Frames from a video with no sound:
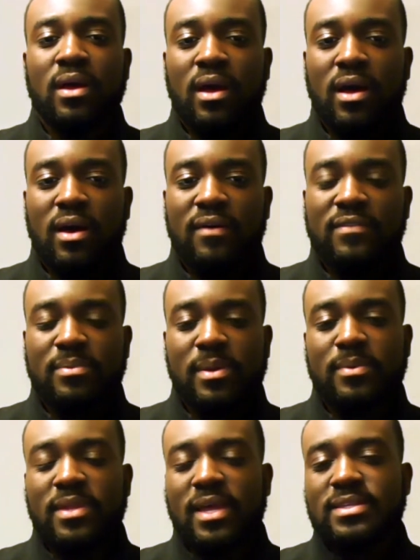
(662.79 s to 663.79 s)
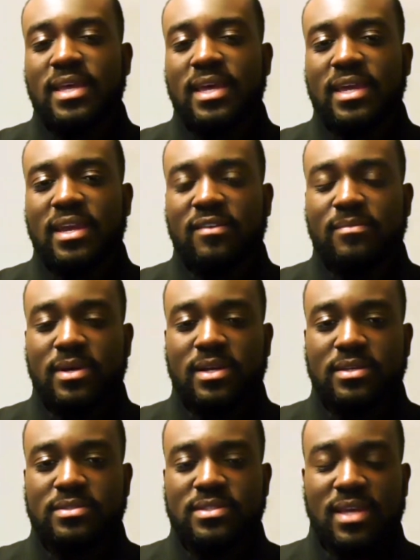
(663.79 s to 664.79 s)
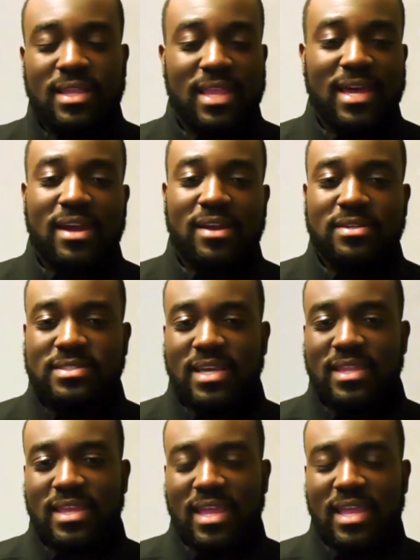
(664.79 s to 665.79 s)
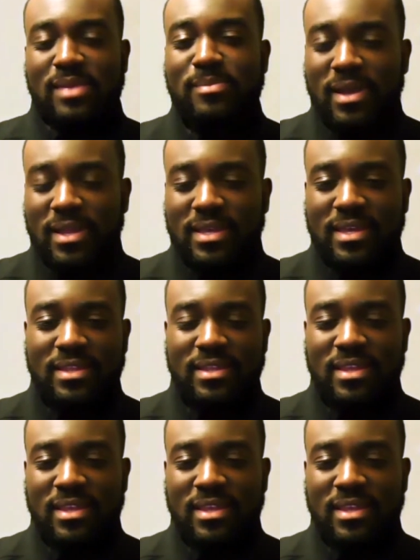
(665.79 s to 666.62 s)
of the people that I take care of, because like I understand that anybody can,